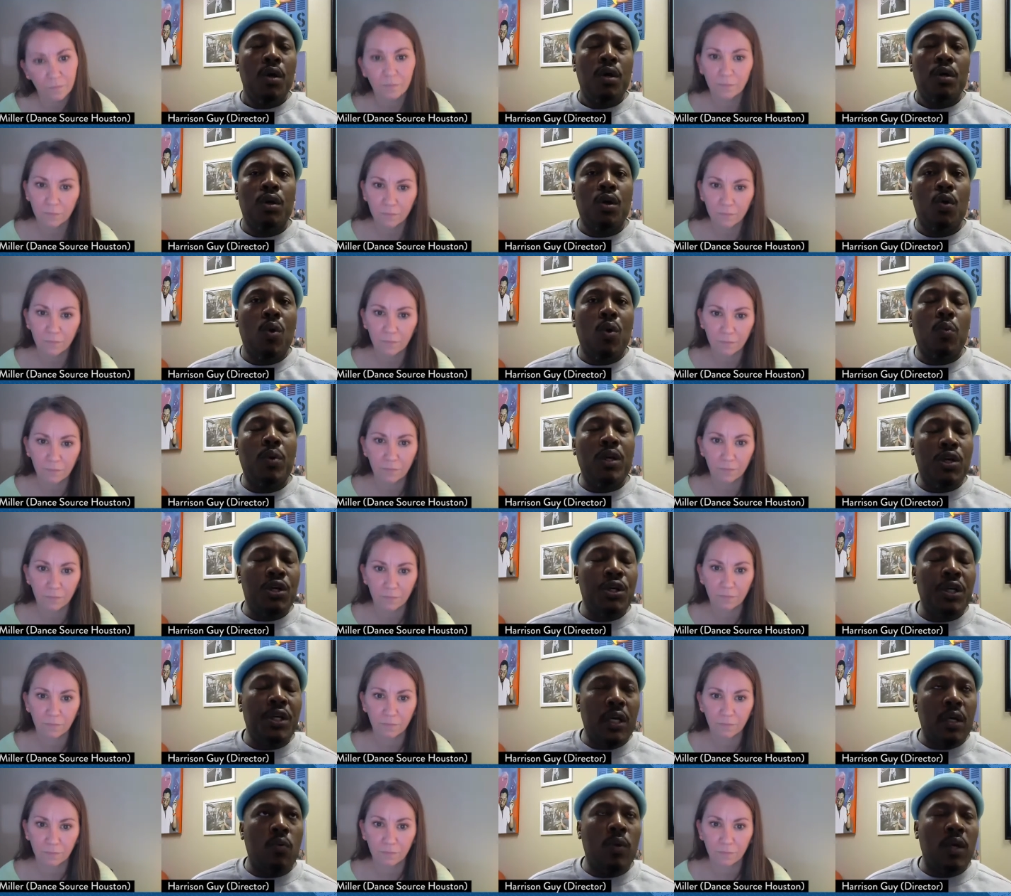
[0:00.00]
Speaker 1: you mm-hmm. know we
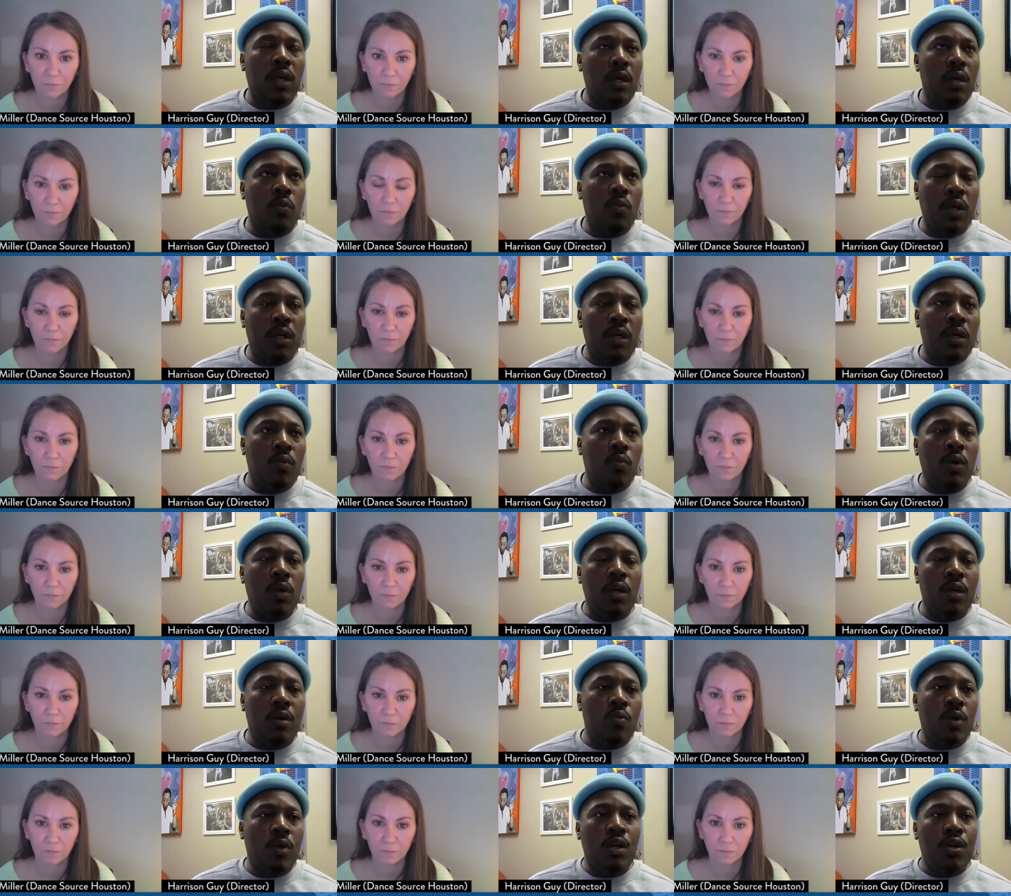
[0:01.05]
could we we we
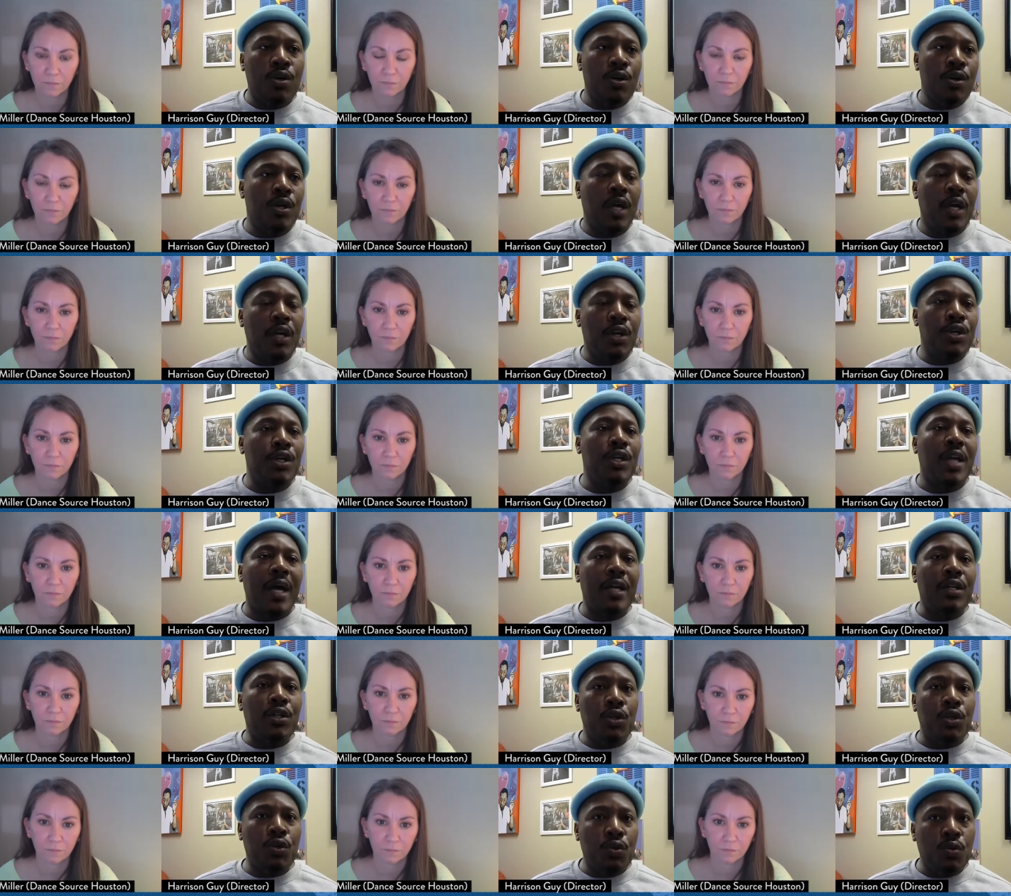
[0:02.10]
we could and could
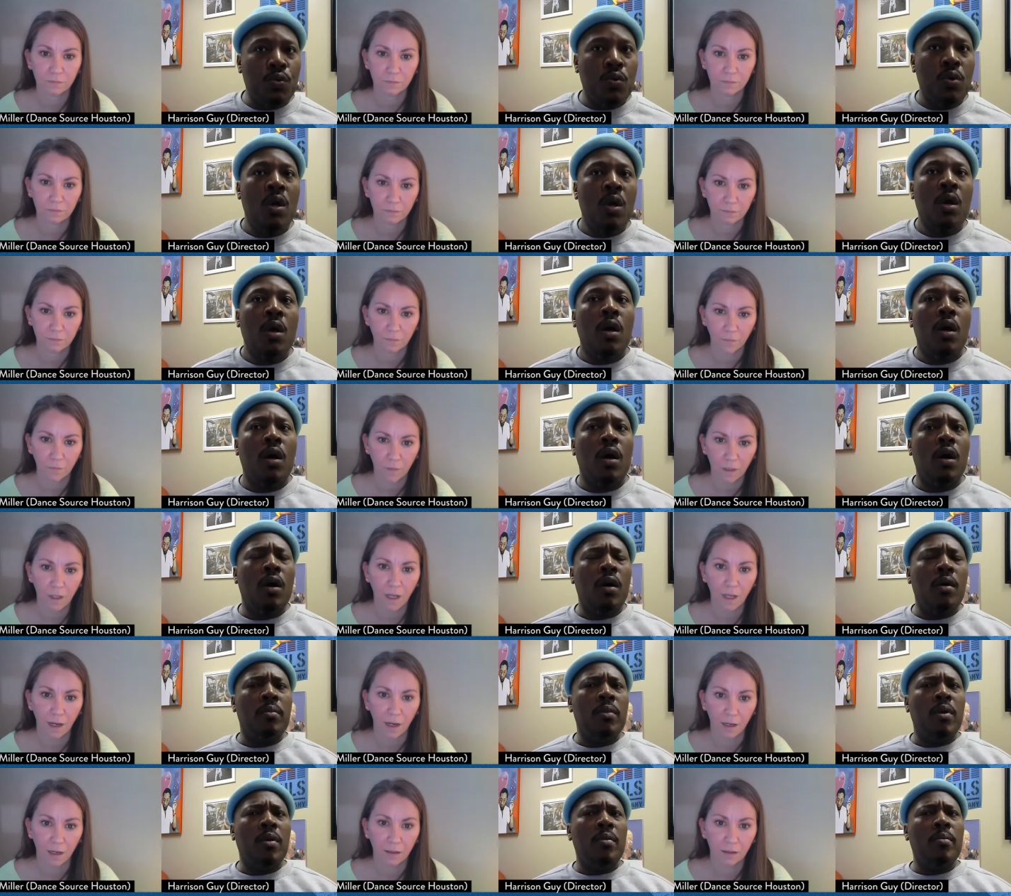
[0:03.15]
not do, um,
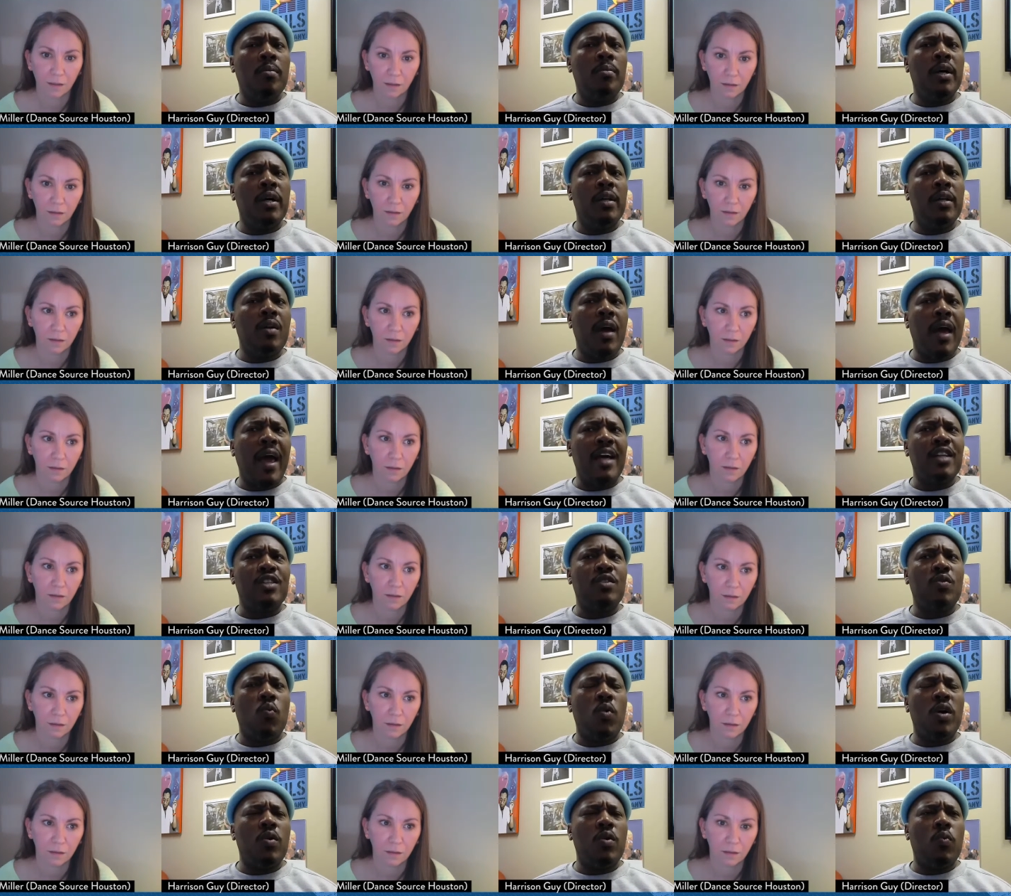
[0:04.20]
yeah. But as
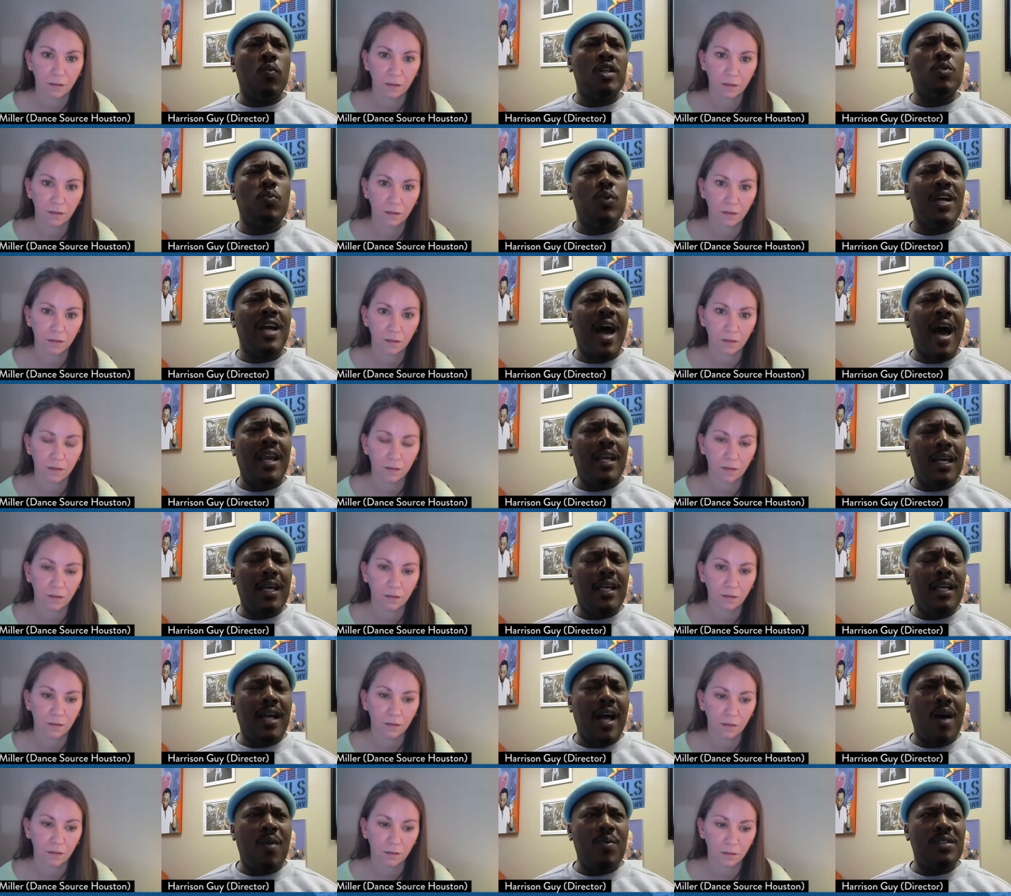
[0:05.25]
once we got in
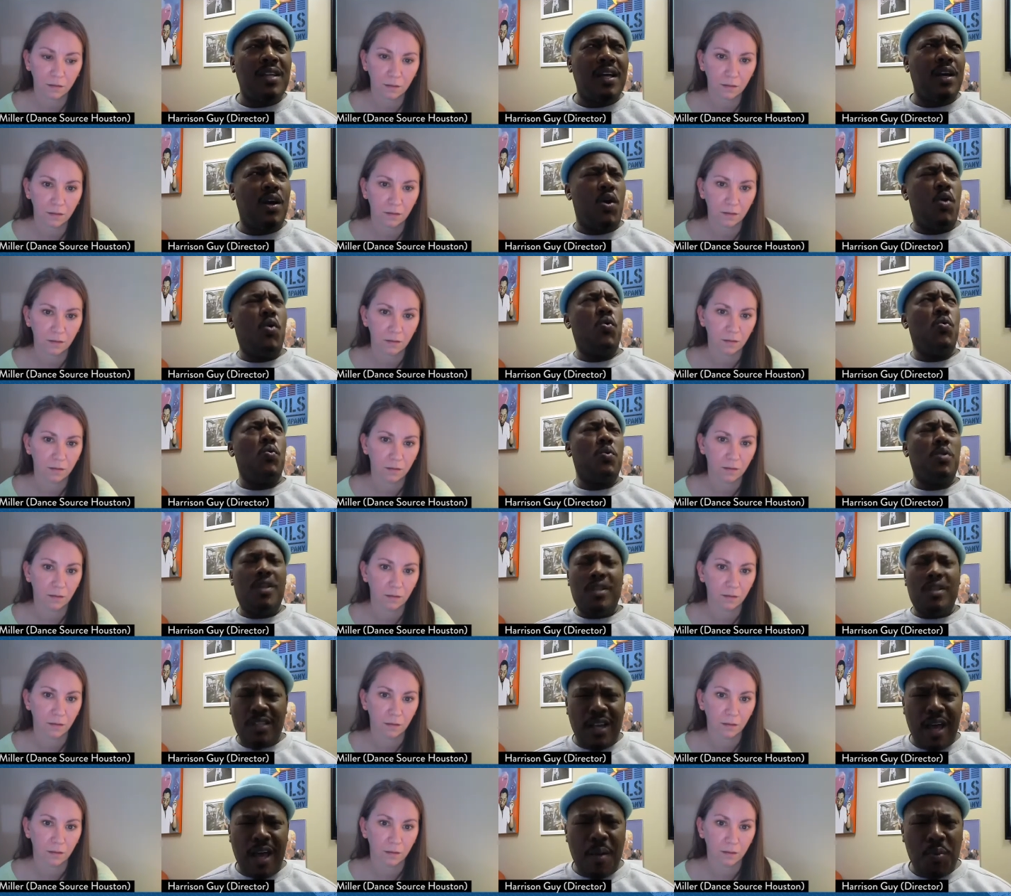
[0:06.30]
it, I was like, oh,
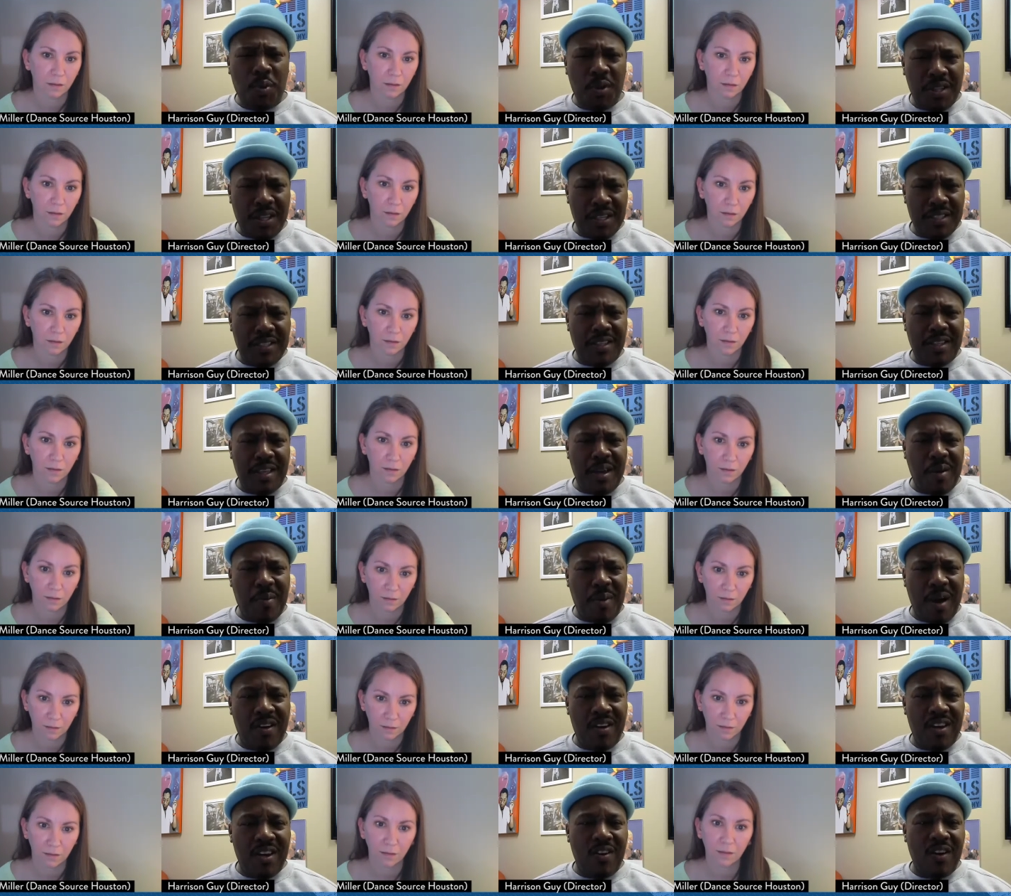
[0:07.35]
there's a lot more things to think
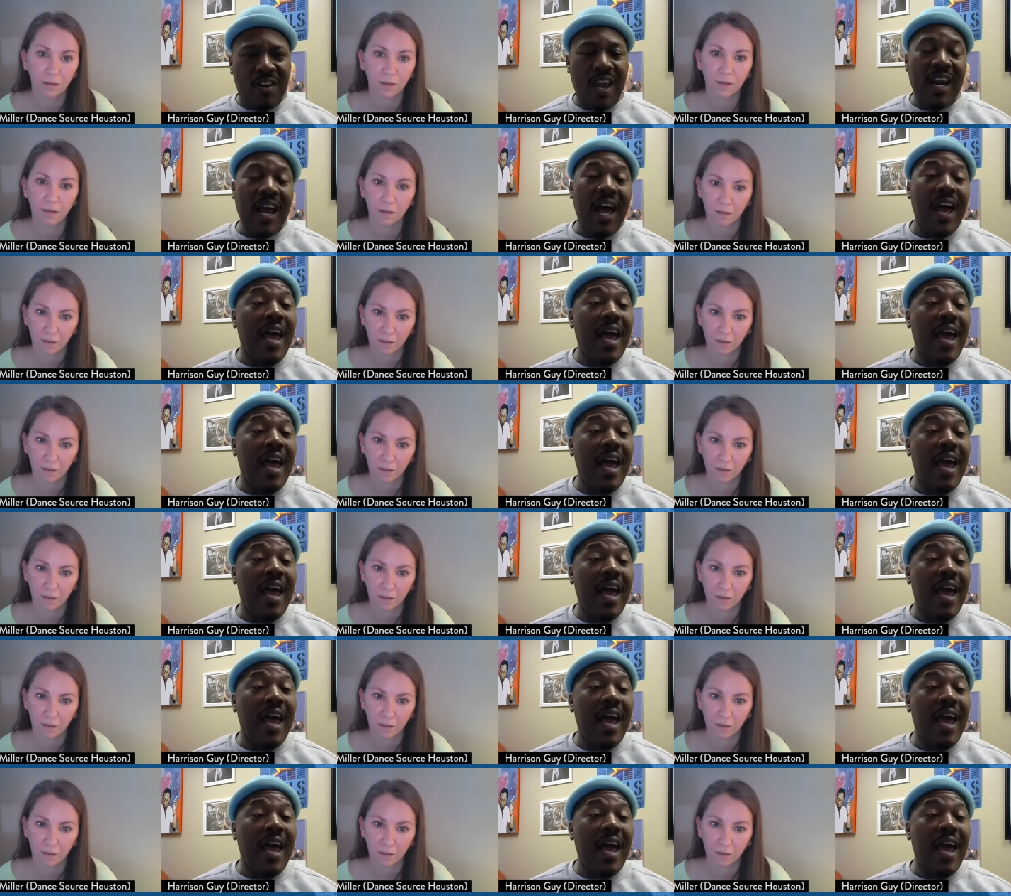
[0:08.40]
about here, and I